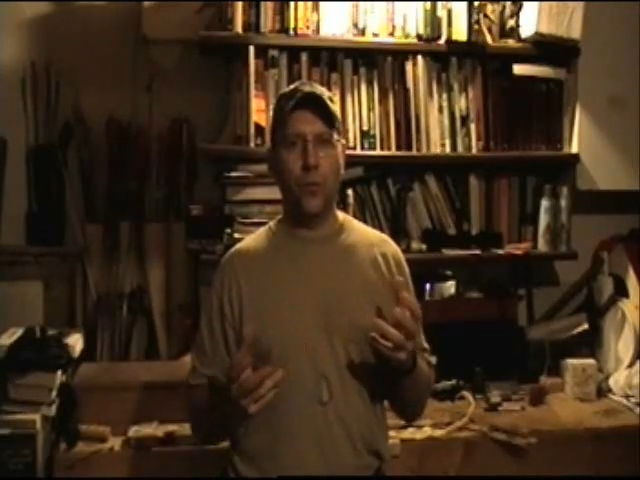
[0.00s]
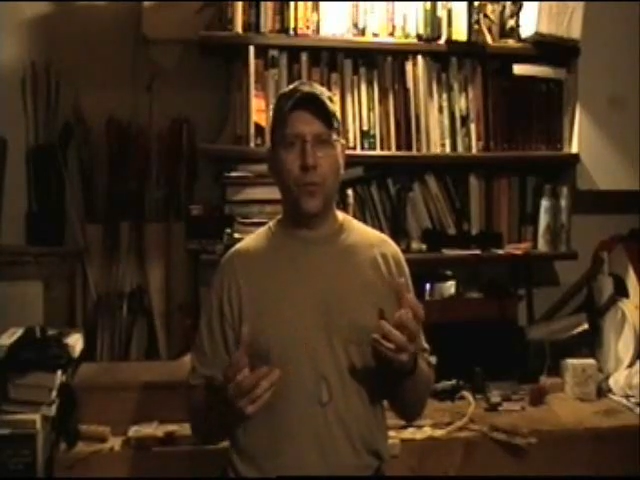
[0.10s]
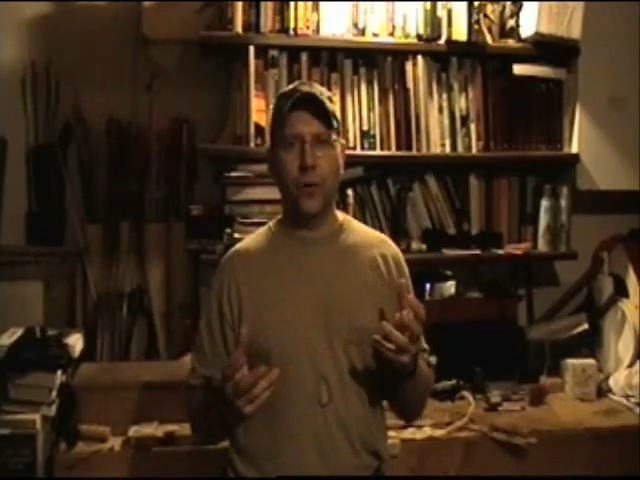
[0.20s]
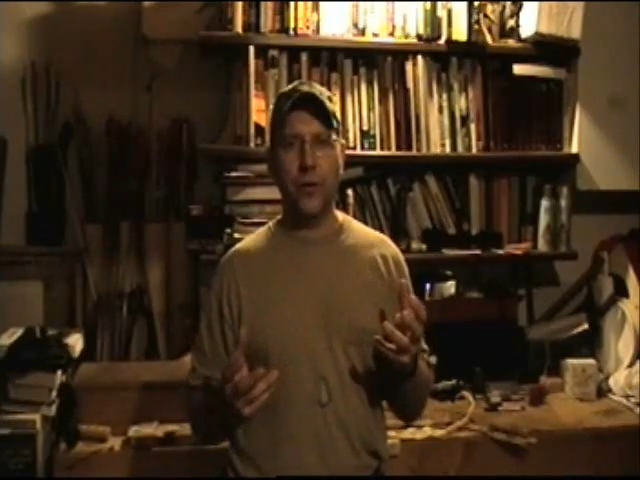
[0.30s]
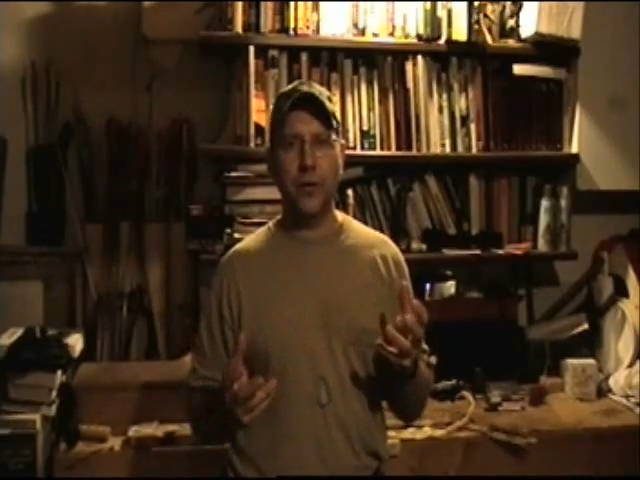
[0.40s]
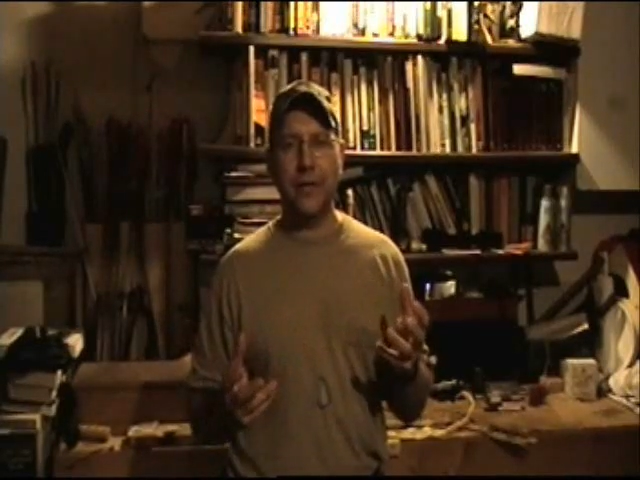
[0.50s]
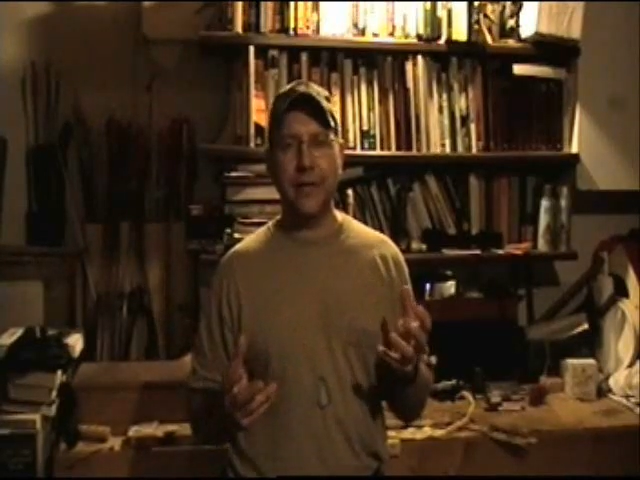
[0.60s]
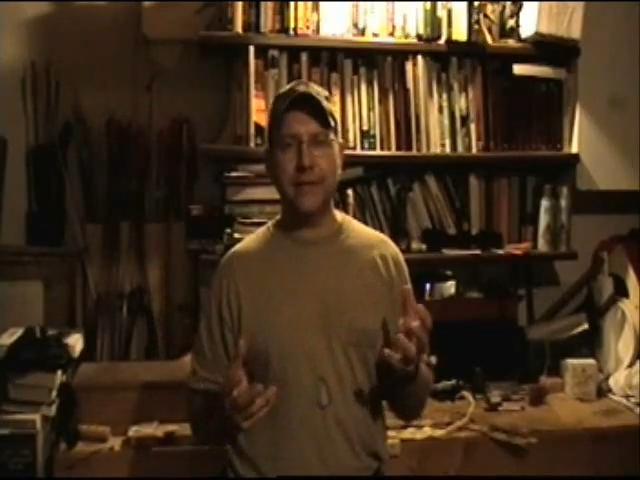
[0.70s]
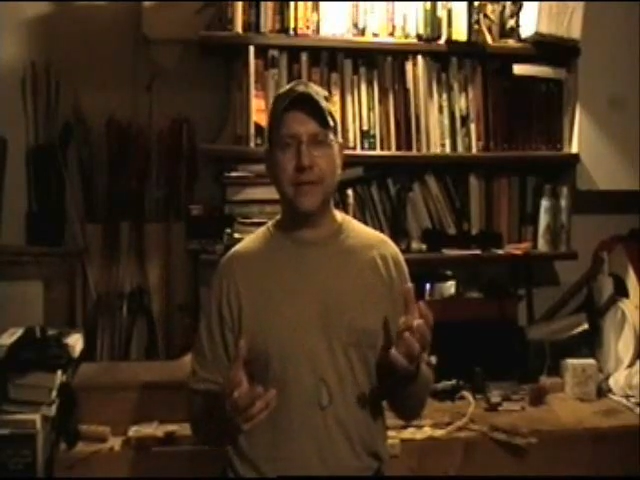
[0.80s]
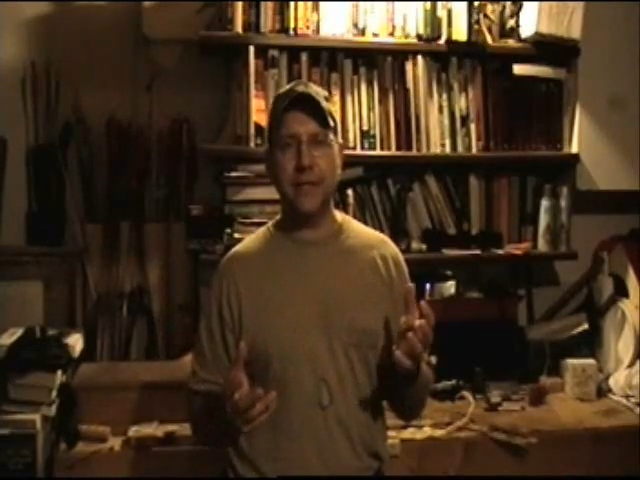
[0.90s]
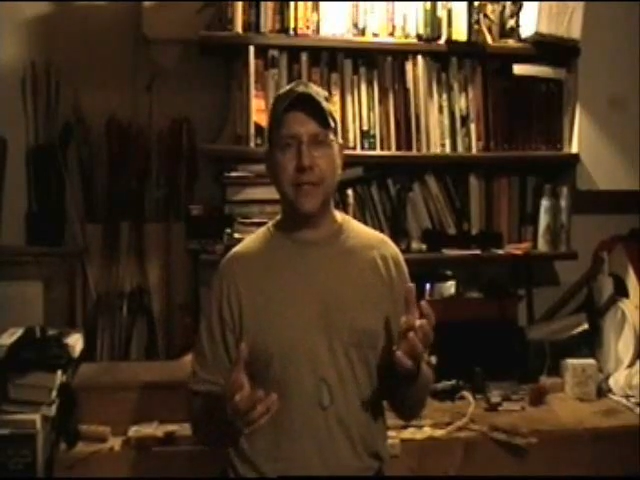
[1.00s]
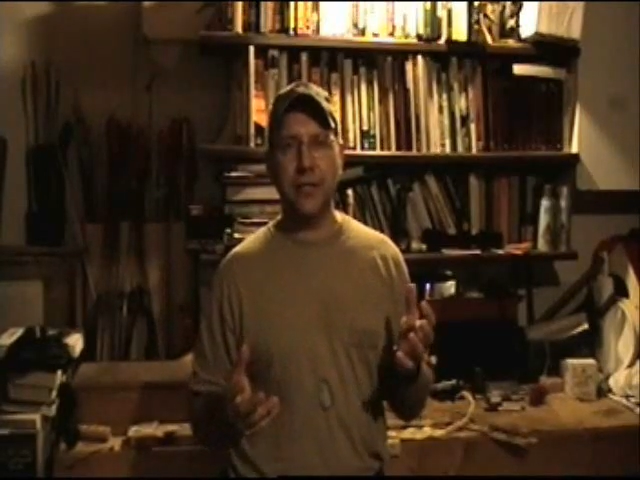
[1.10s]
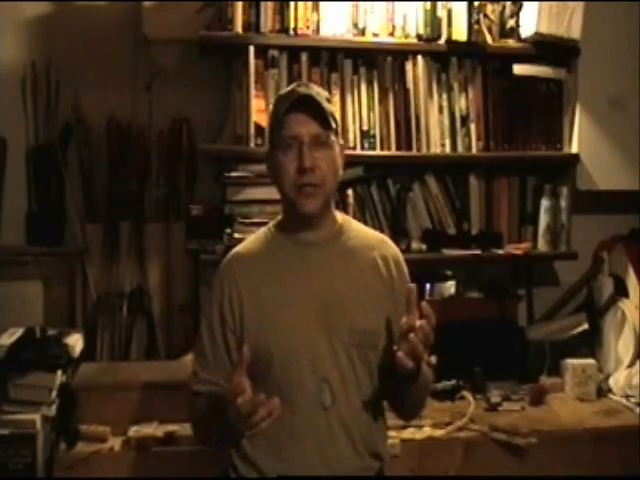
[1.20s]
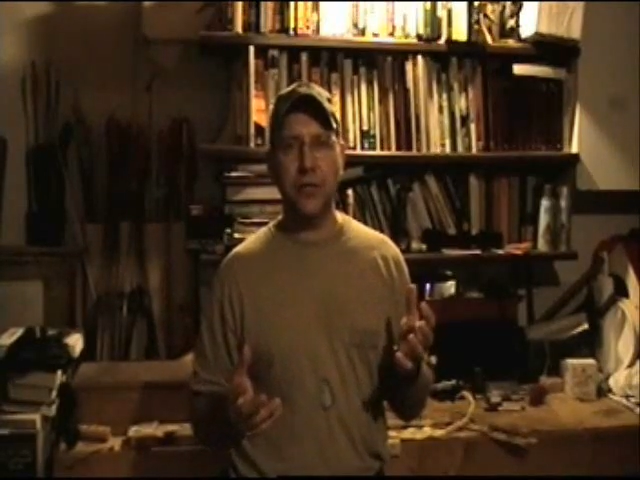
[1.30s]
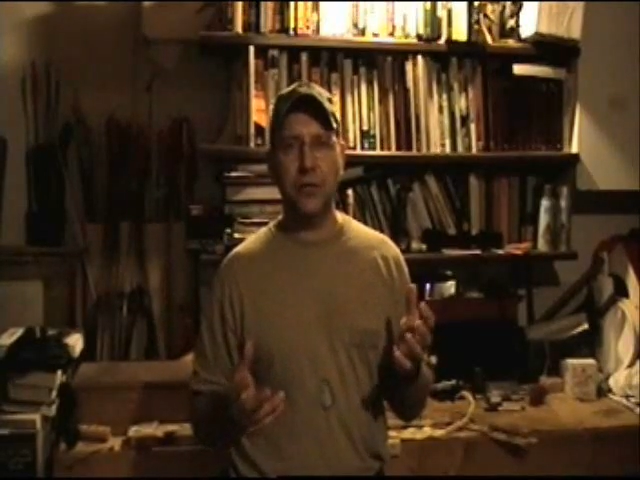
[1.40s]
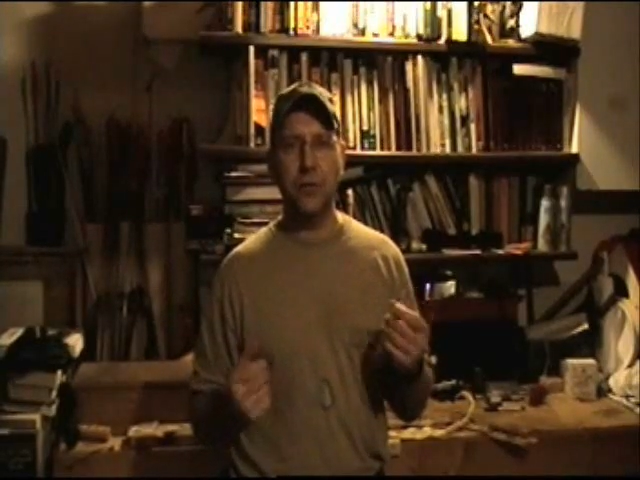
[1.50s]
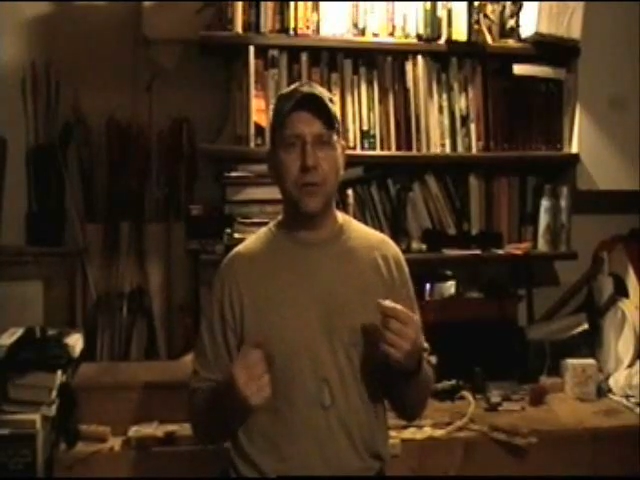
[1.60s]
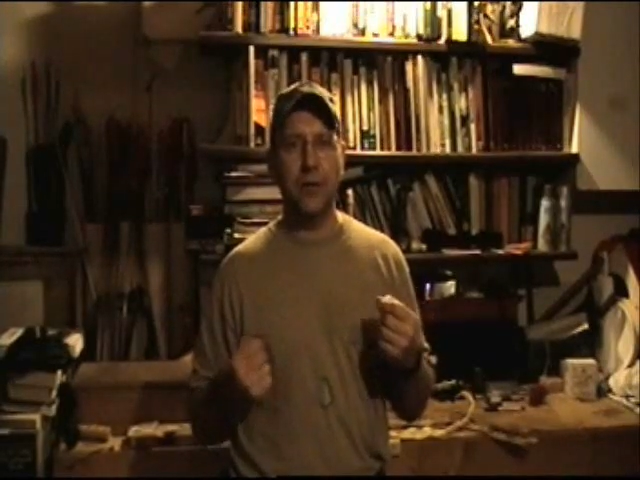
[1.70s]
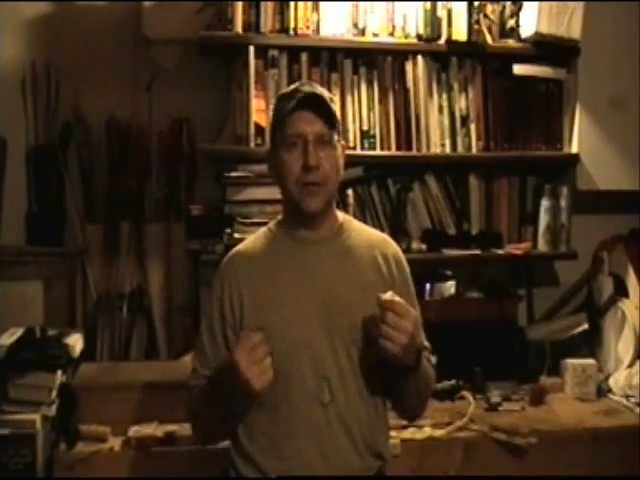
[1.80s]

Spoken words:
where do you get sinew,